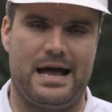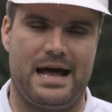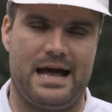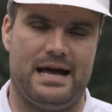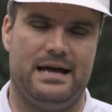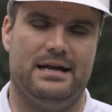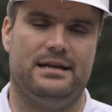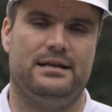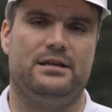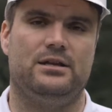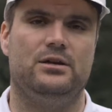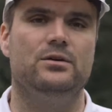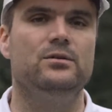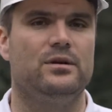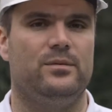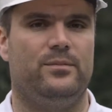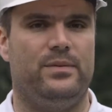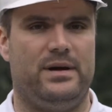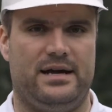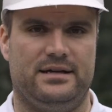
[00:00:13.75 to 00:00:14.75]
at
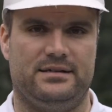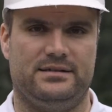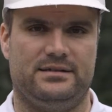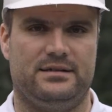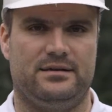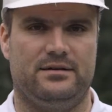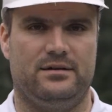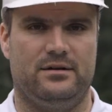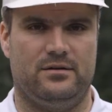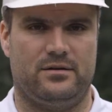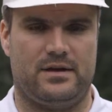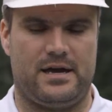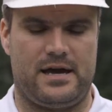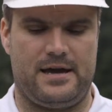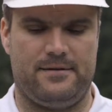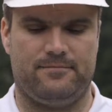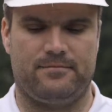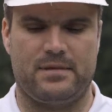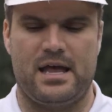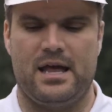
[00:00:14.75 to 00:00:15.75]
Unipest
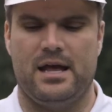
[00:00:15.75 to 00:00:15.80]
okay?